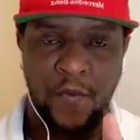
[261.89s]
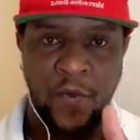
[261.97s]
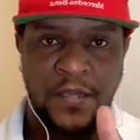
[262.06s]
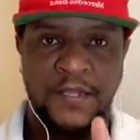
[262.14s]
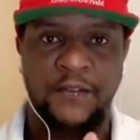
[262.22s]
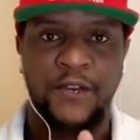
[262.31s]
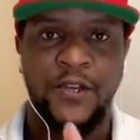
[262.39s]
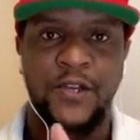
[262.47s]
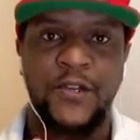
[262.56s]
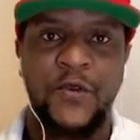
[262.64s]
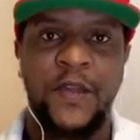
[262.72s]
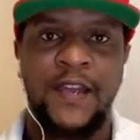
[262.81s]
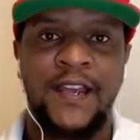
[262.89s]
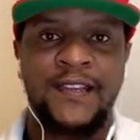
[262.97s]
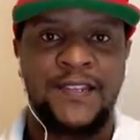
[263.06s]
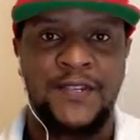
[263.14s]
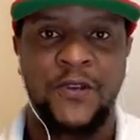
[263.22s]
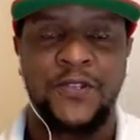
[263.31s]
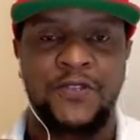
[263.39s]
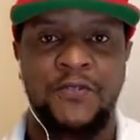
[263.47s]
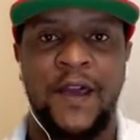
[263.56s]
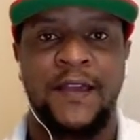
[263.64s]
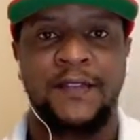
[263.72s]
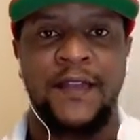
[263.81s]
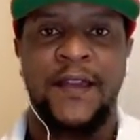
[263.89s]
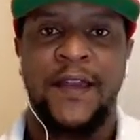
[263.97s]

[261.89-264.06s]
whatever you're doing is not right.